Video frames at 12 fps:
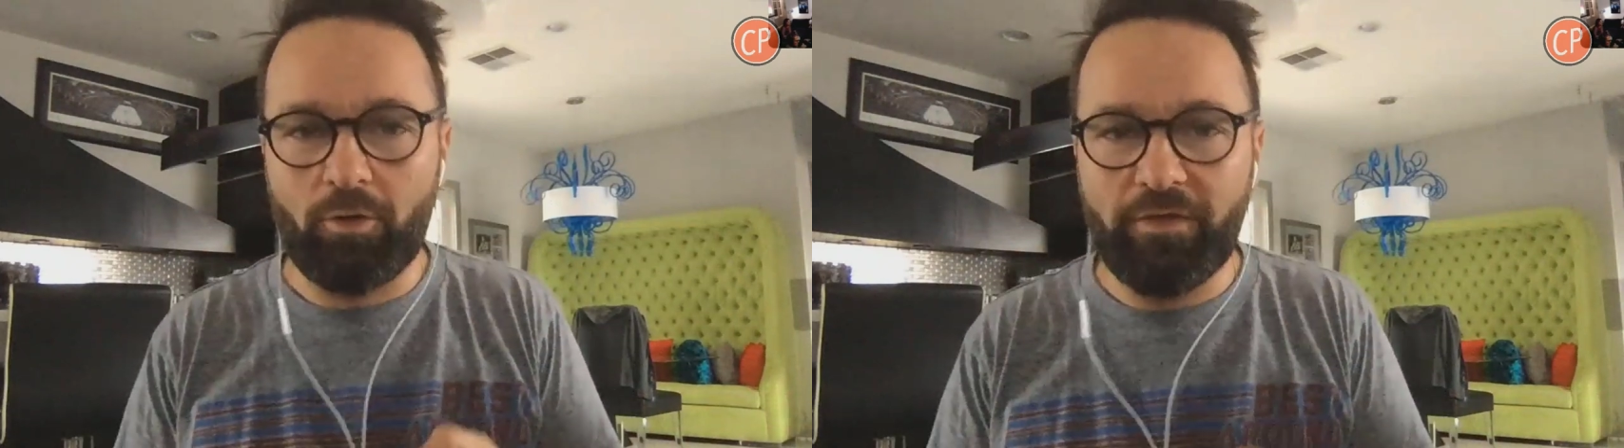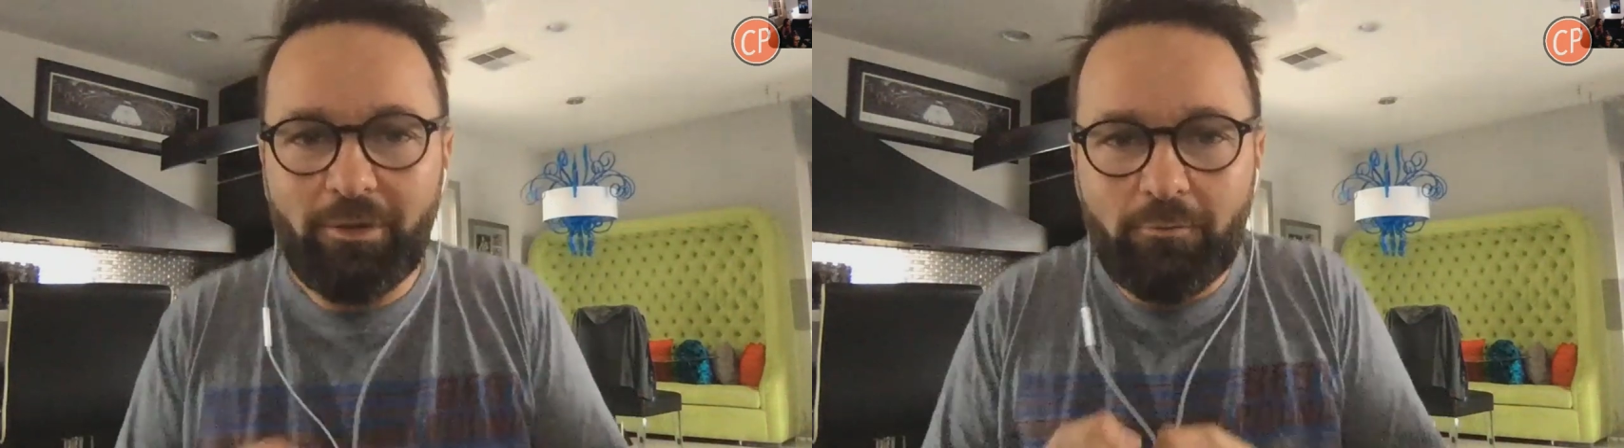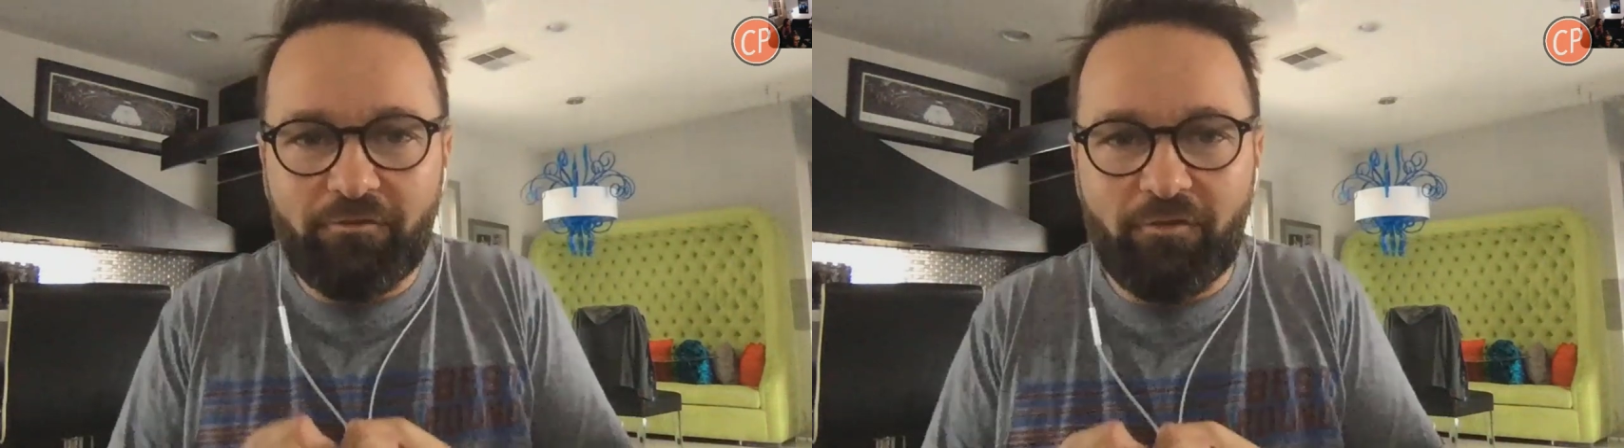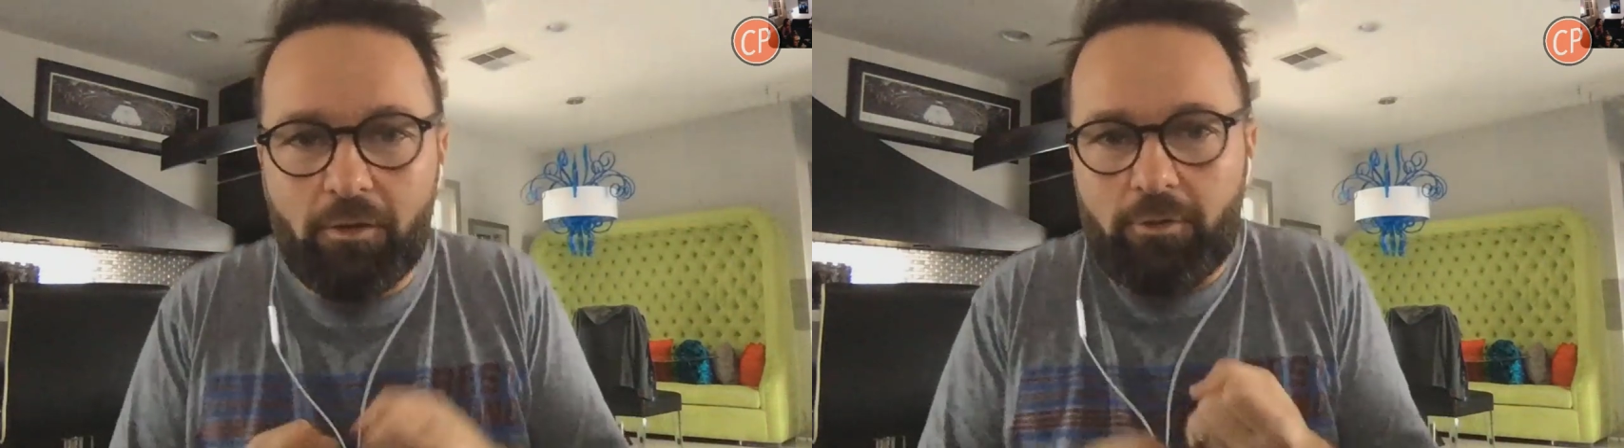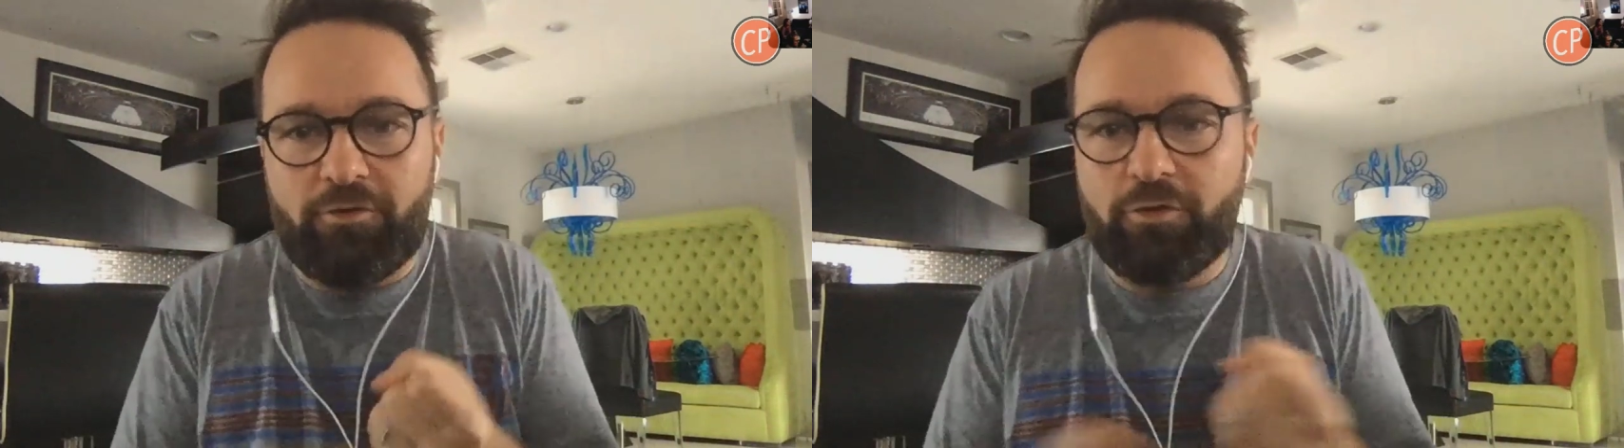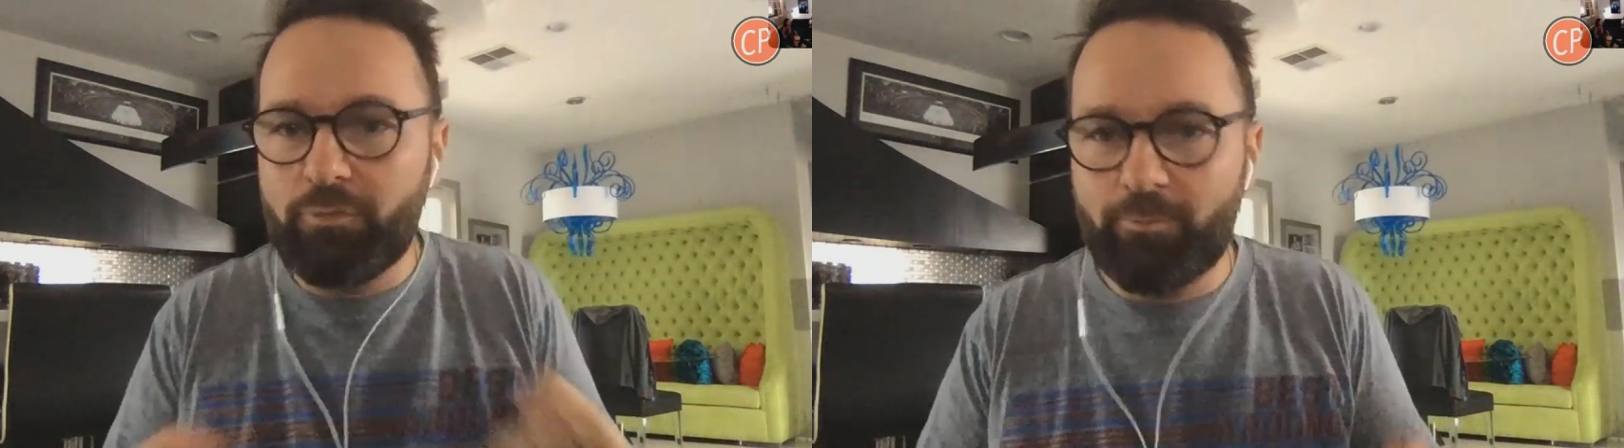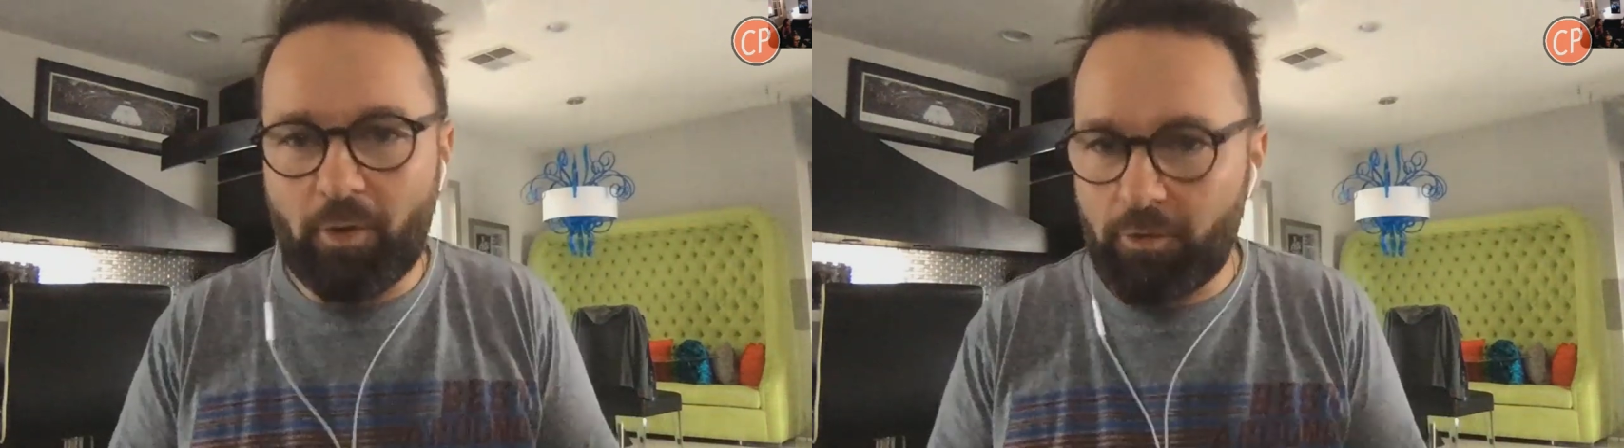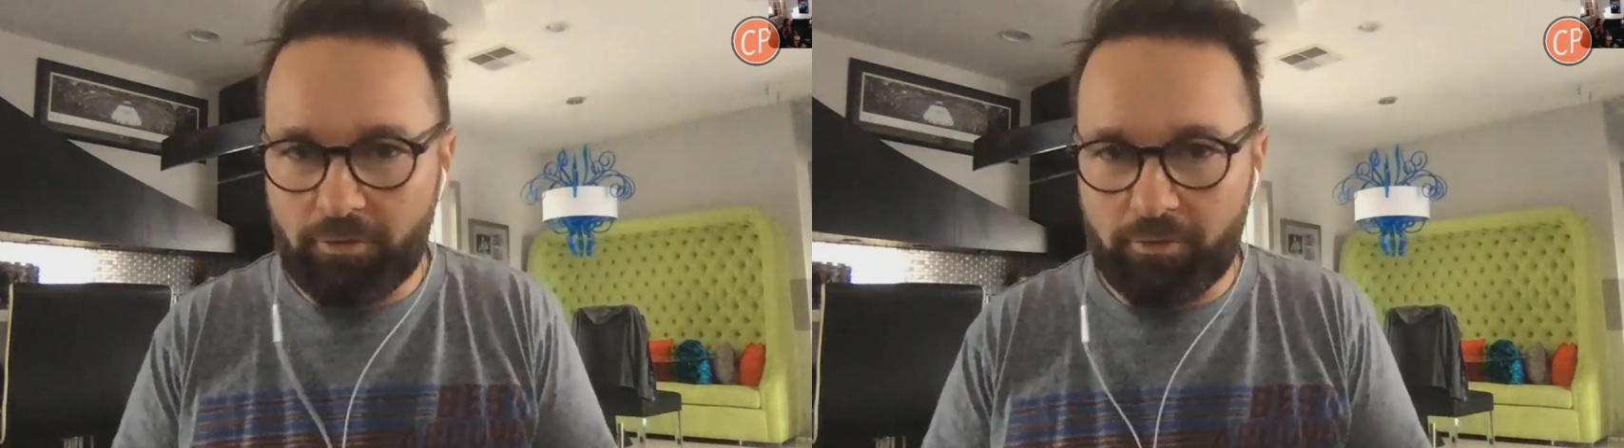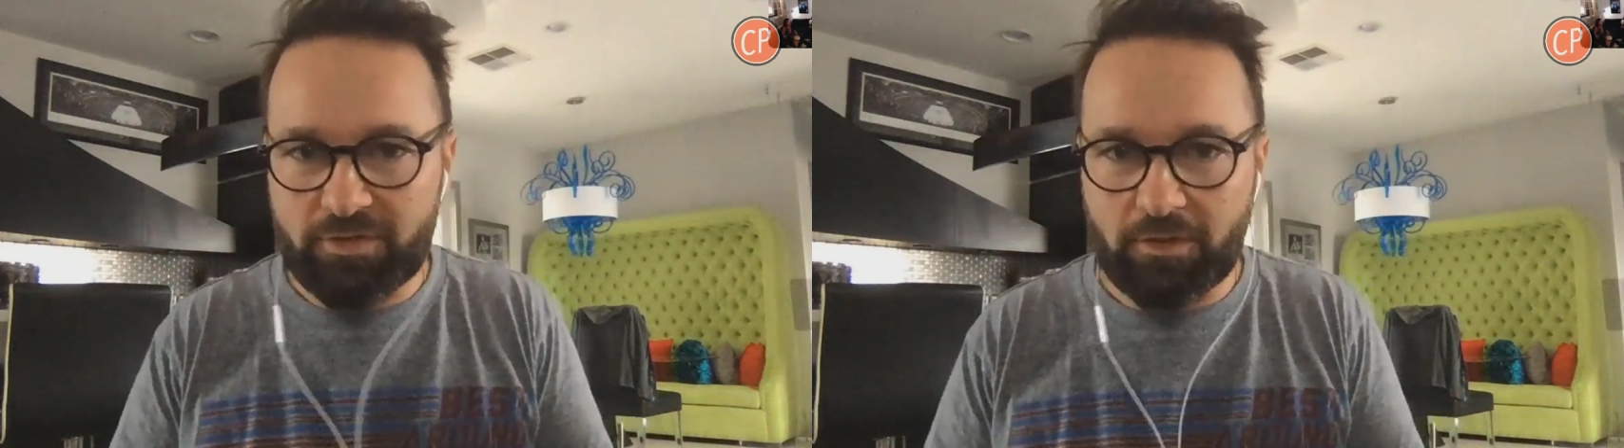They don't follow the new poker
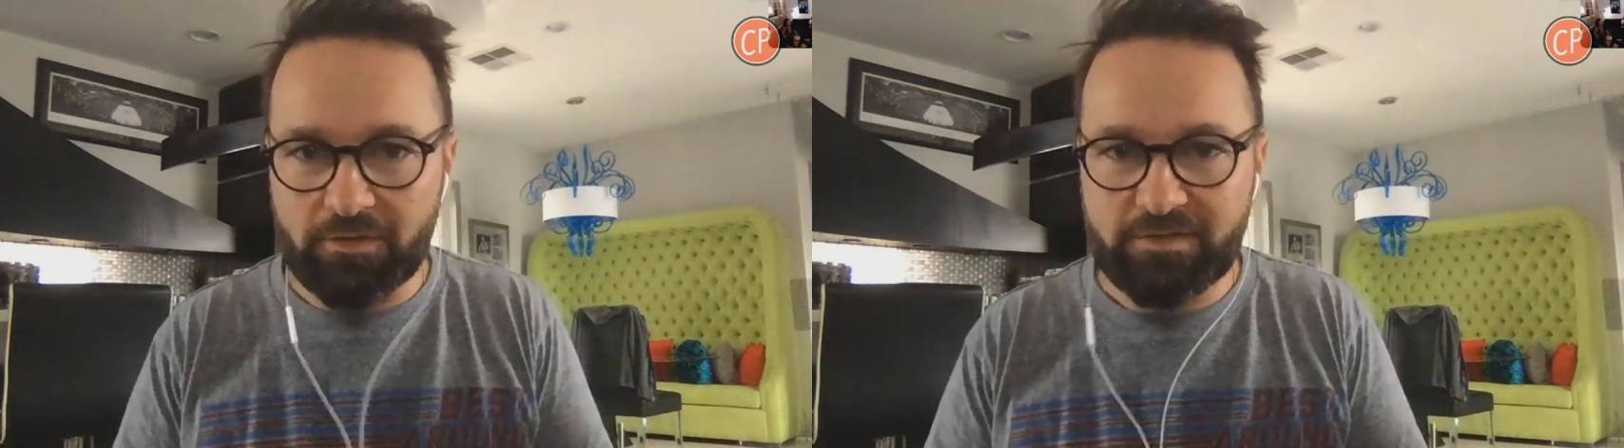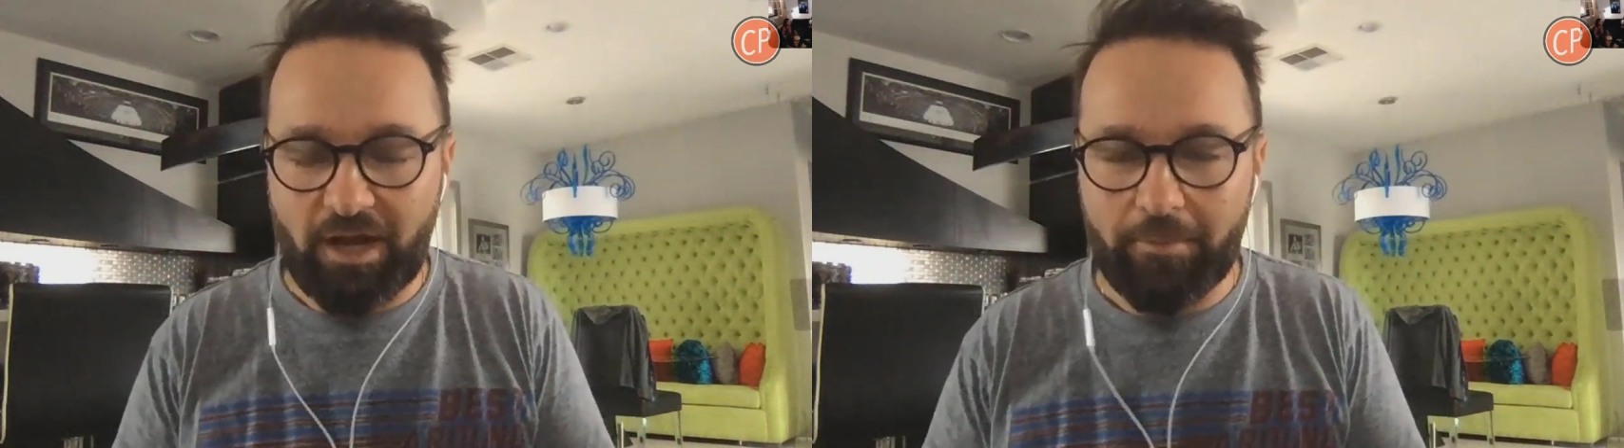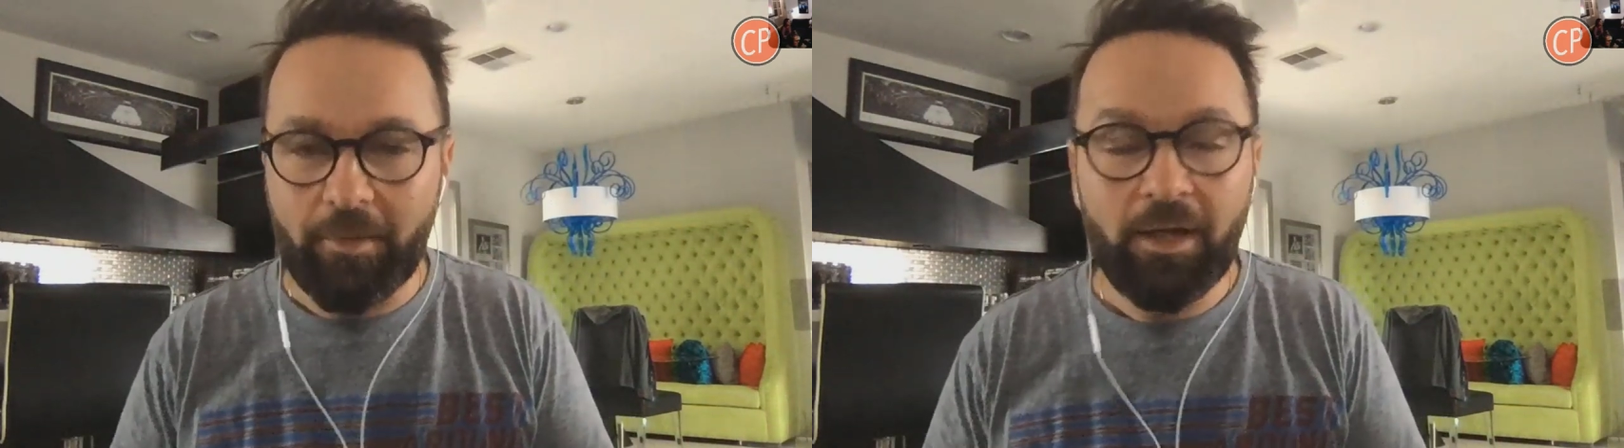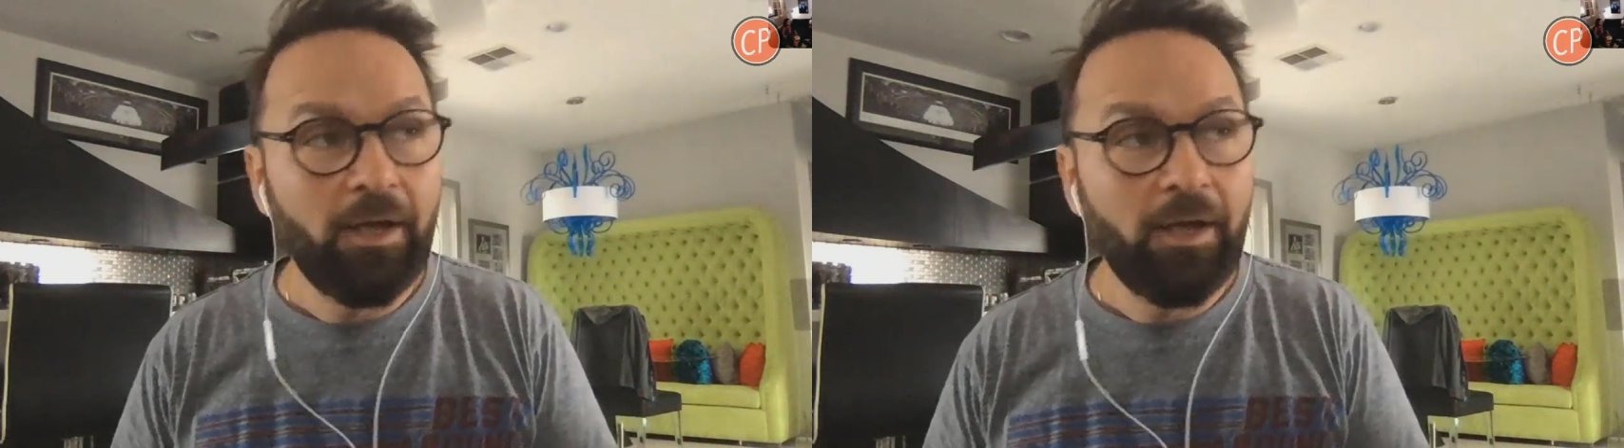news all the time.